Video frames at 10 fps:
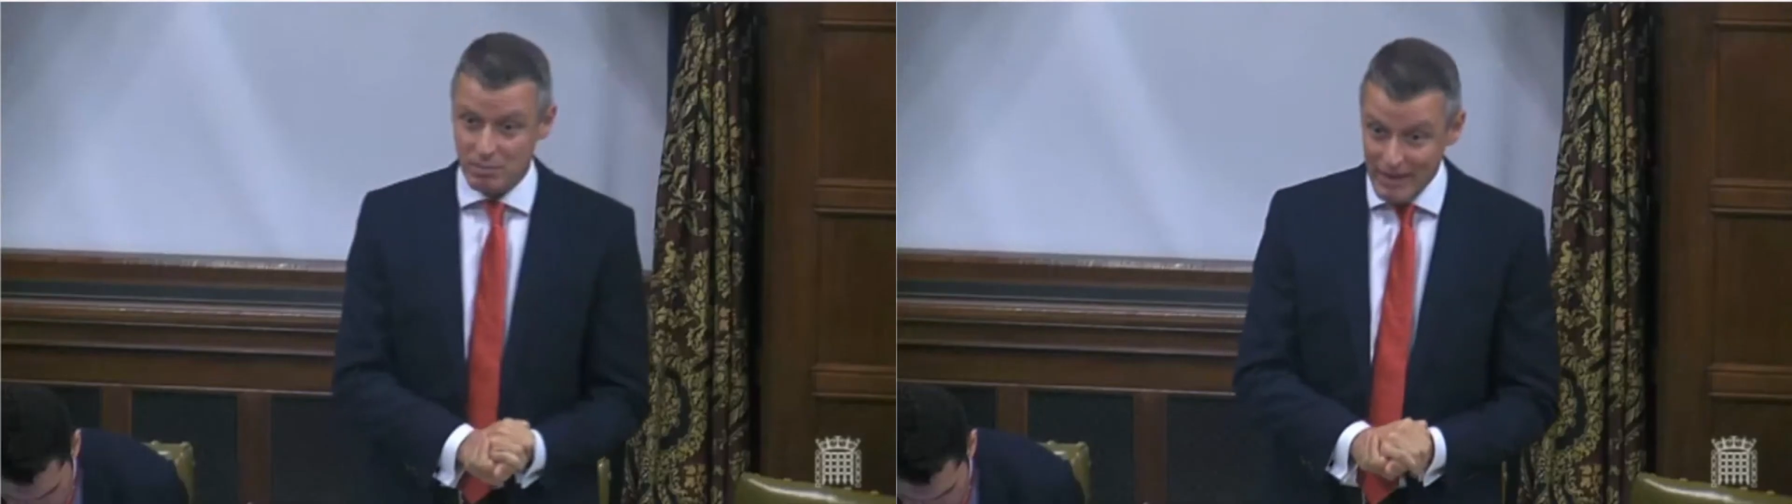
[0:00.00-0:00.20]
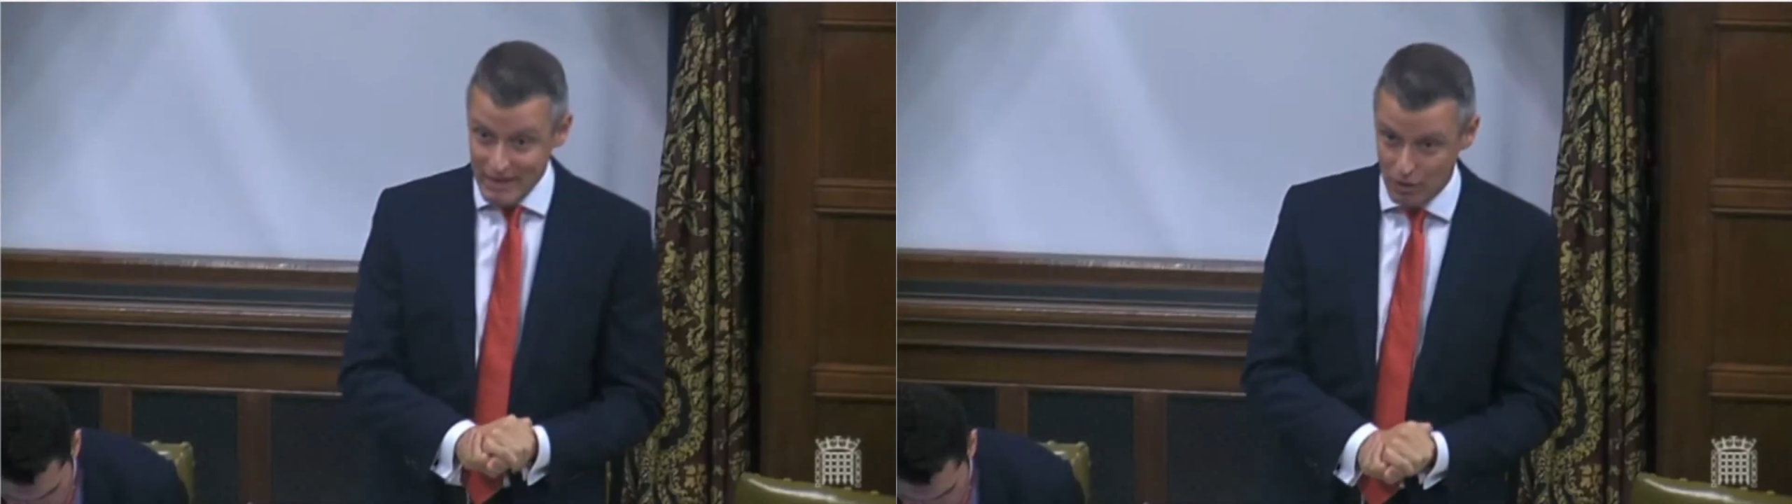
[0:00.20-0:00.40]

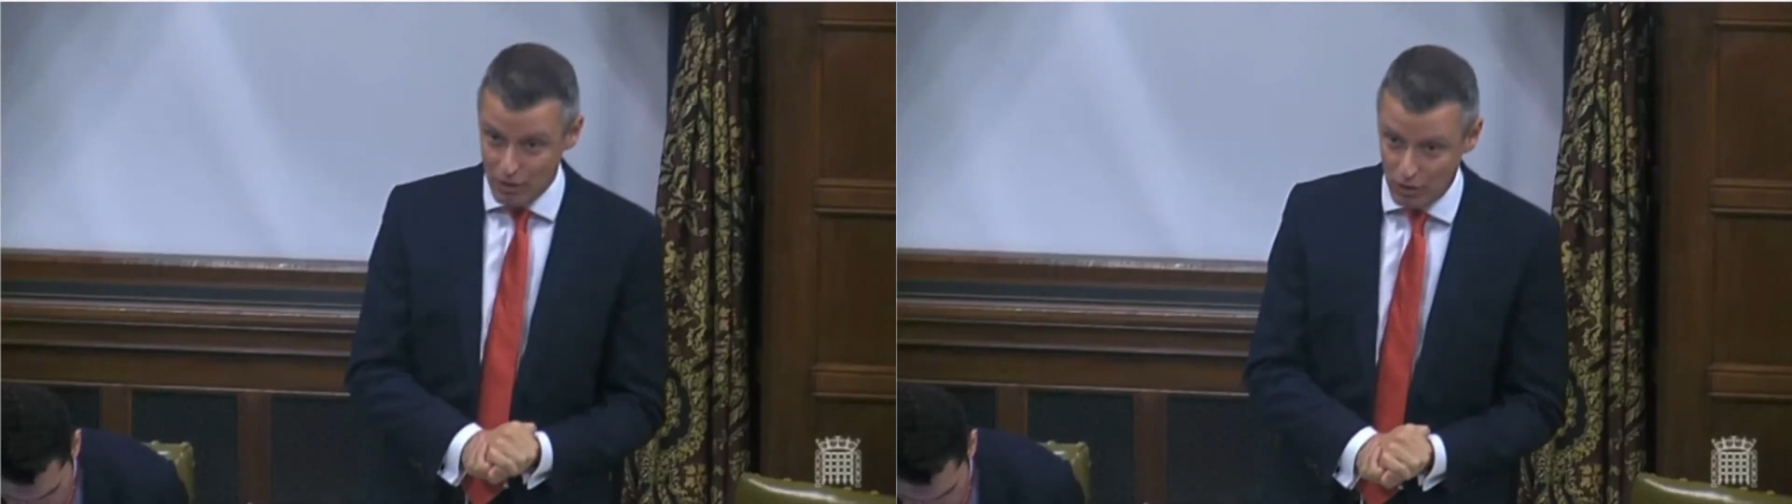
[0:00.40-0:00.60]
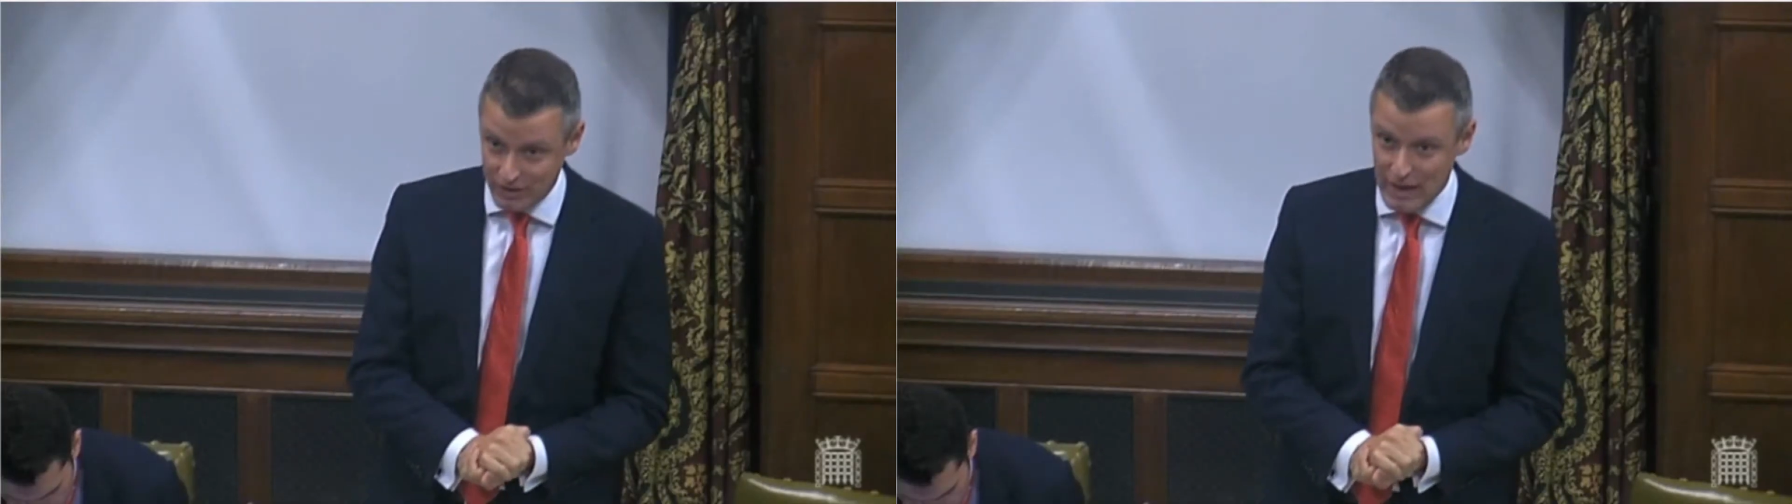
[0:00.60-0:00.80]
to base it
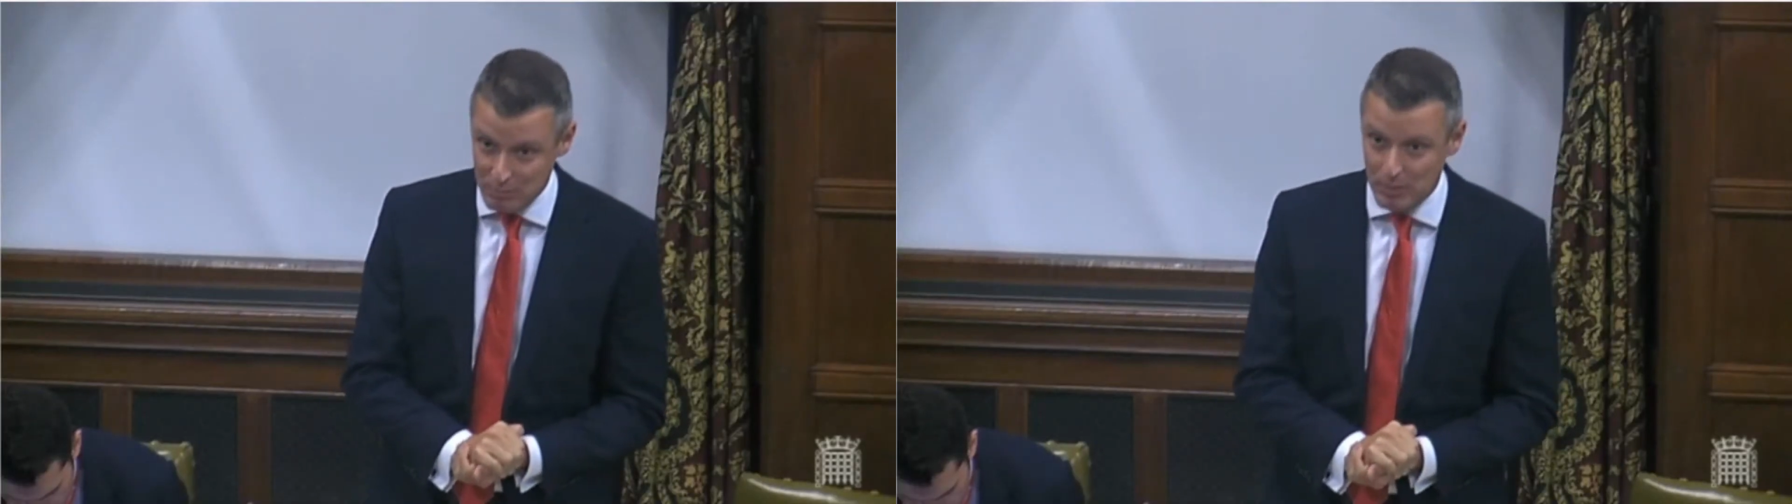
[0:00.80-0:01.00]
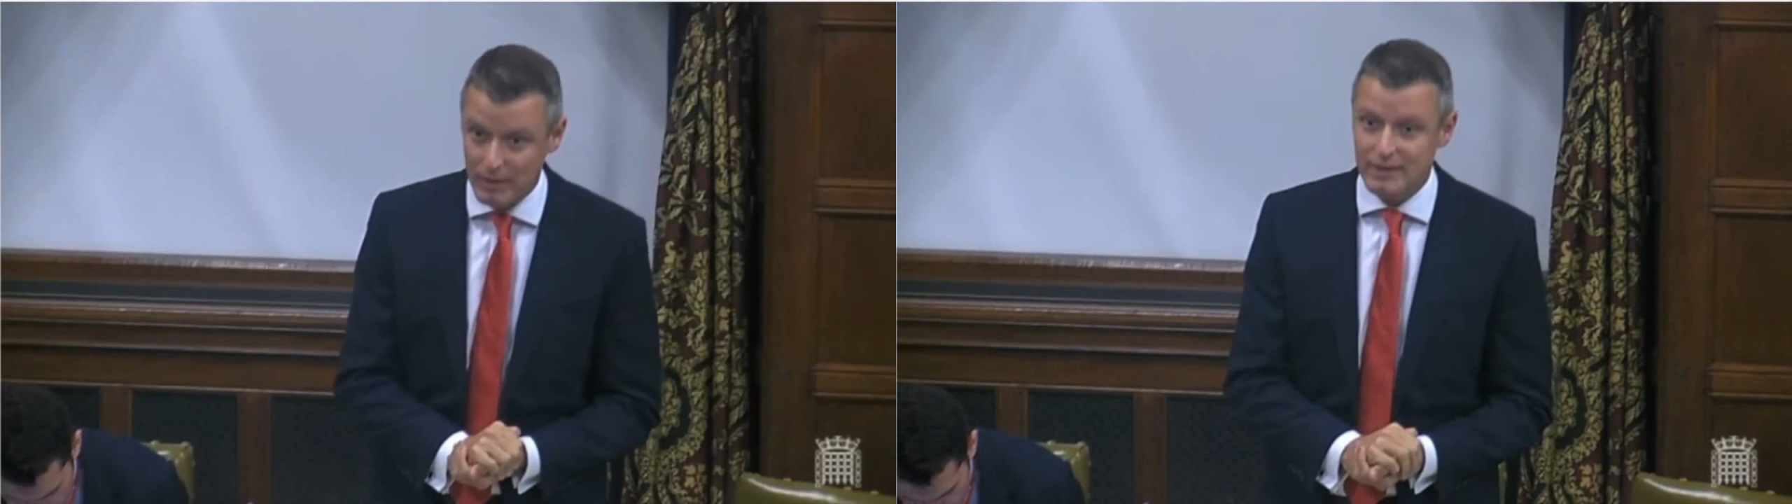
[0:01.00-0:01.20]
on
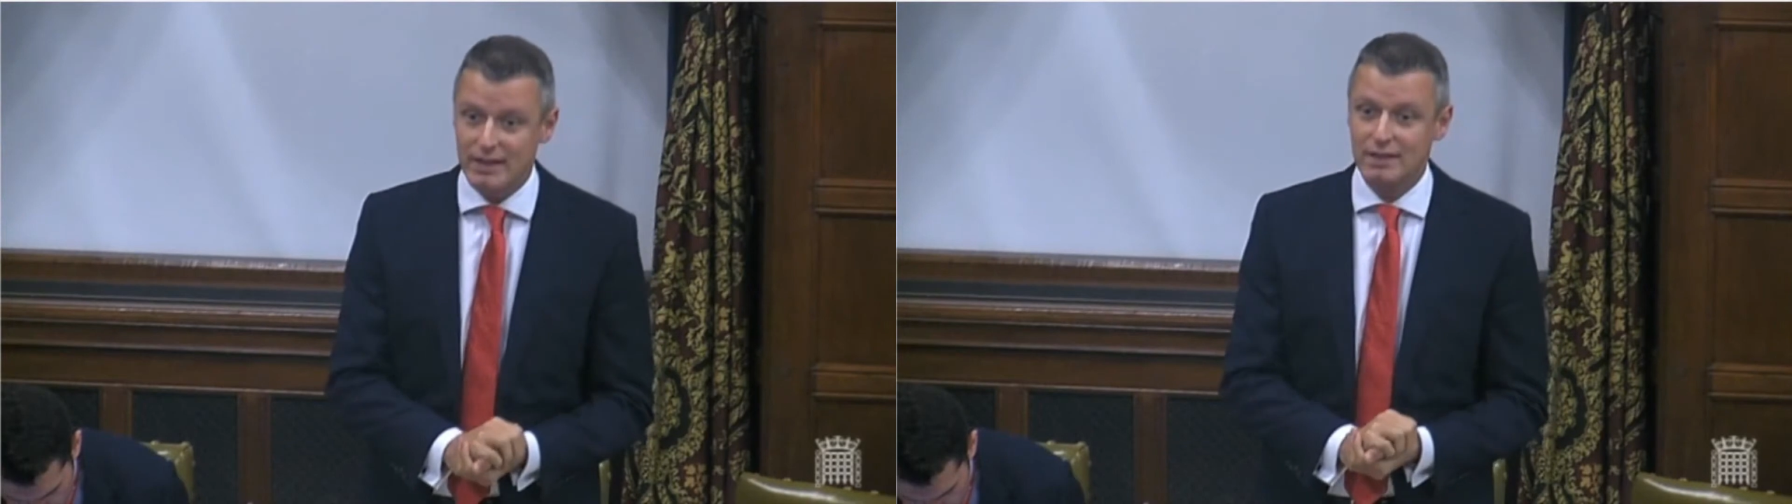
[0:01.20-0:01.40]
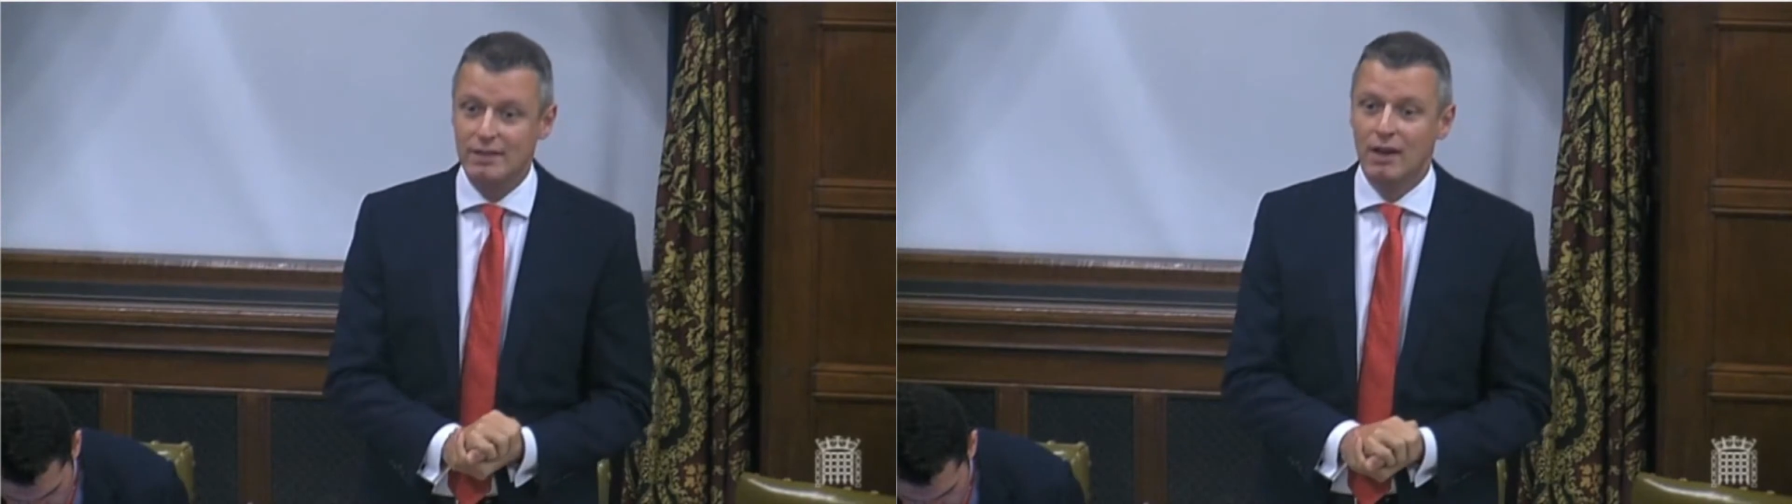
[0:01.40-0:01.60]

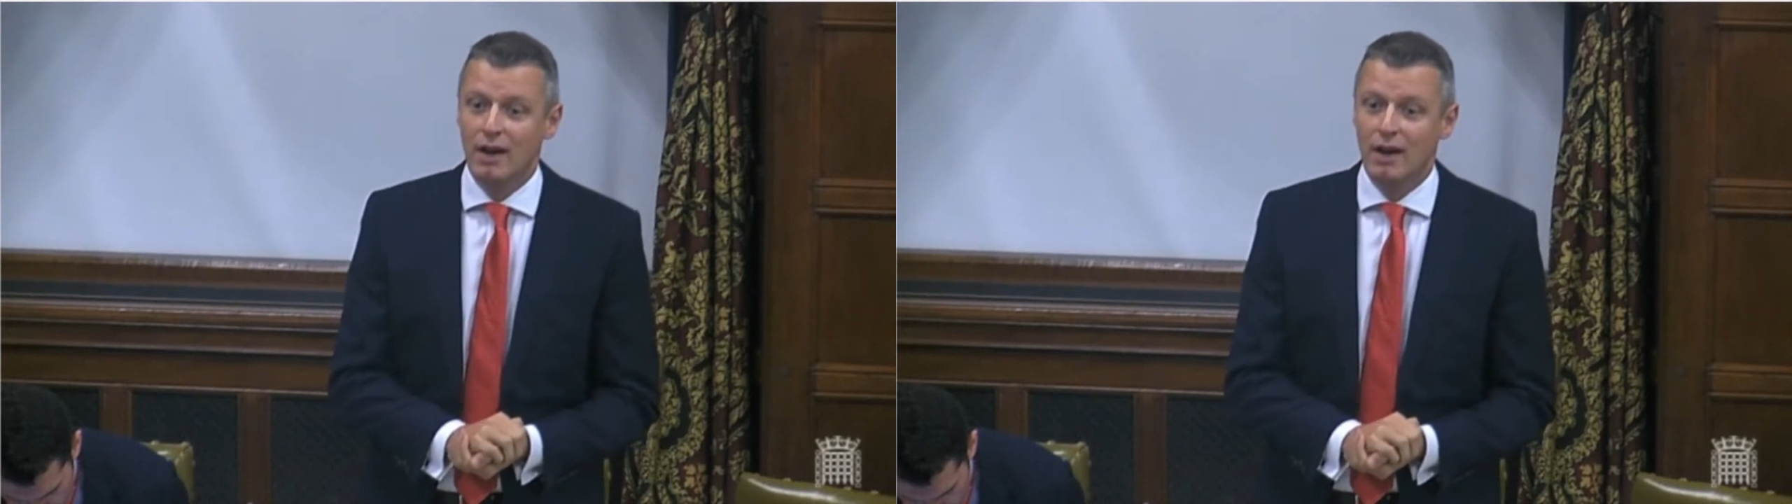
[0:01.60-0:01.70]
capabilities.